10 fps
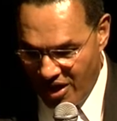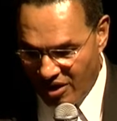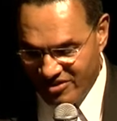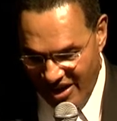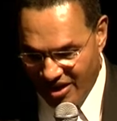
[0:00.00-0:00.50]
They
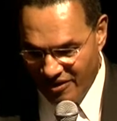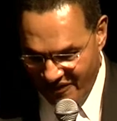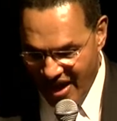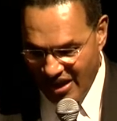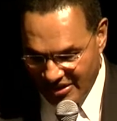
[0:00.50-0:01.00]
are taking
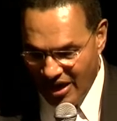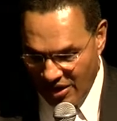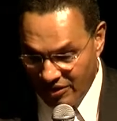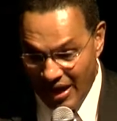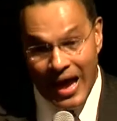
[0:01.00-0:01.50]

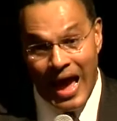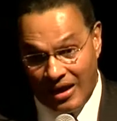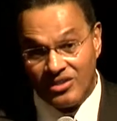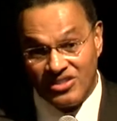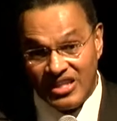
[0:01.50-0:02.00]
advantage, they, I
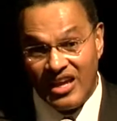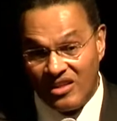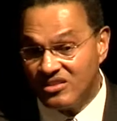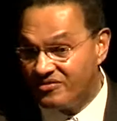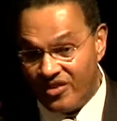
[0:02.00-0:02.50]
can say
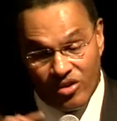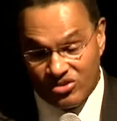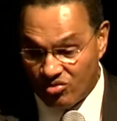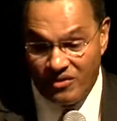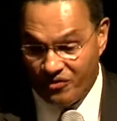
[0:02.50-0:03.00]
this very
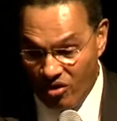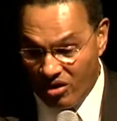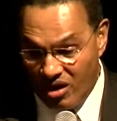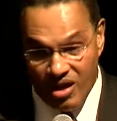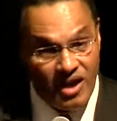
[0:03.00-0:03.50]

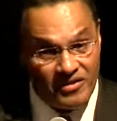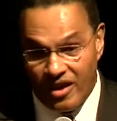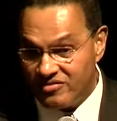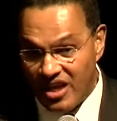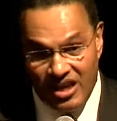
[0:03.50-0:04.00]
straightforwardly, they
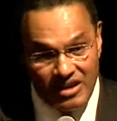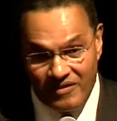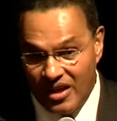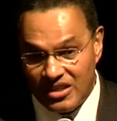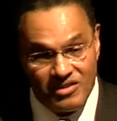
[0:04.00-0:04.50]
have taken
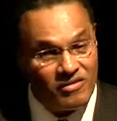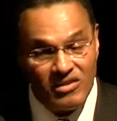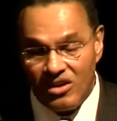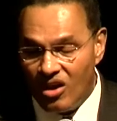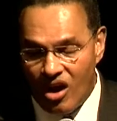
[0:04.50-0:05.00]
advantage of
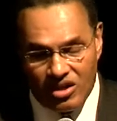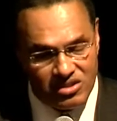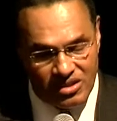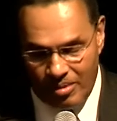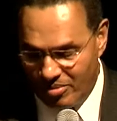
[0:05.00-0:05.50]
large
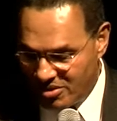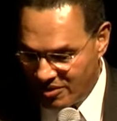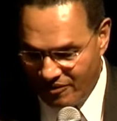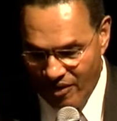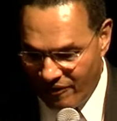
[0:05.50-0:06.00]
numbers
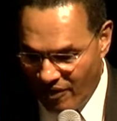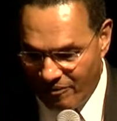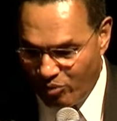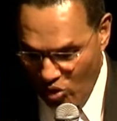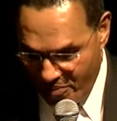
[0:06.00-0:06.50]
of, of,
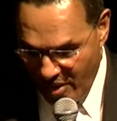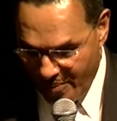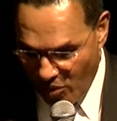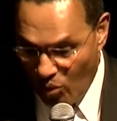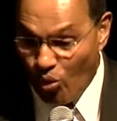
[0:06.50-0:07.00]
of poor
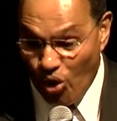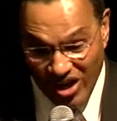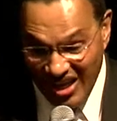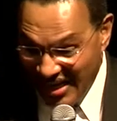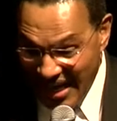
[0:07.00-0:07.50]
people,
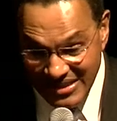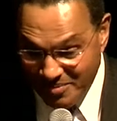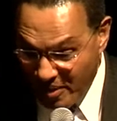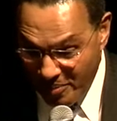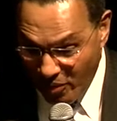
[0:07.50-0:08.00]
working
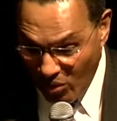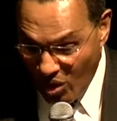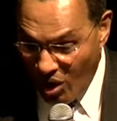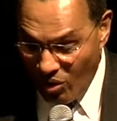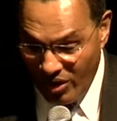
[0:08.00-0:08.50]
class
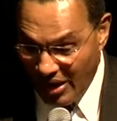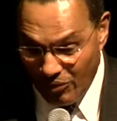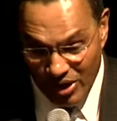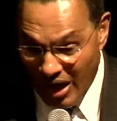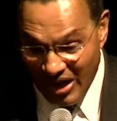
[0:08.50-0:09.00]
people, who end
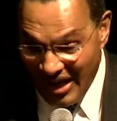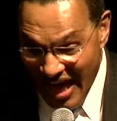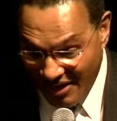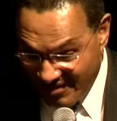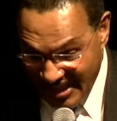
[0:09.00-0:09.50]
up with a
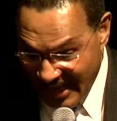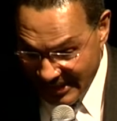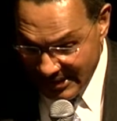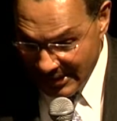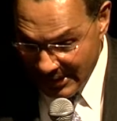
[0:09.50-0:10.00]
lot of
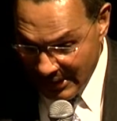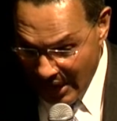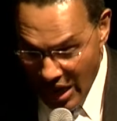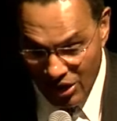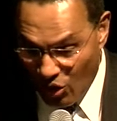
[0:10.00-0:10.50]
debt
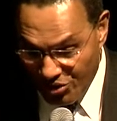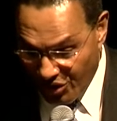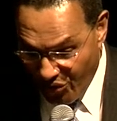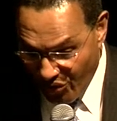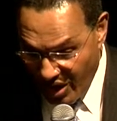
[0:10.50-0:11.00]
and no
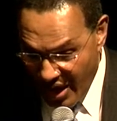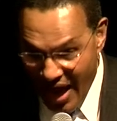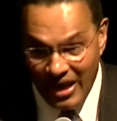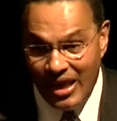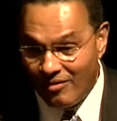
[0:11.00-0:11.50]
degree,
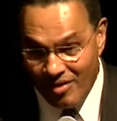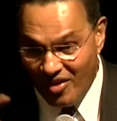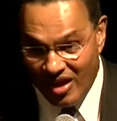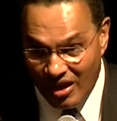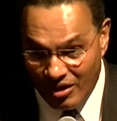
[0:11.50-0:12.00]
and even if
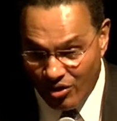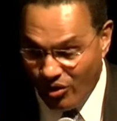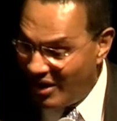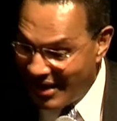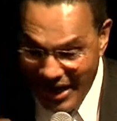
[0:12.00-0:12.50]
they get a
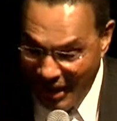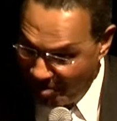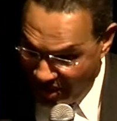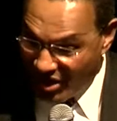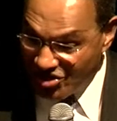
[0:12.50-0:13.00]
degree, not
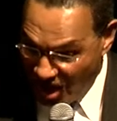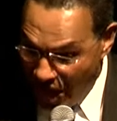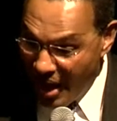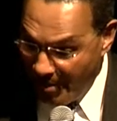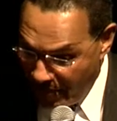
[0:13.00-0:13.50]
able to get a
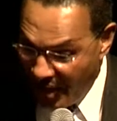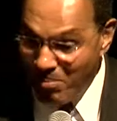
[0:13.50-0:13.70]
job.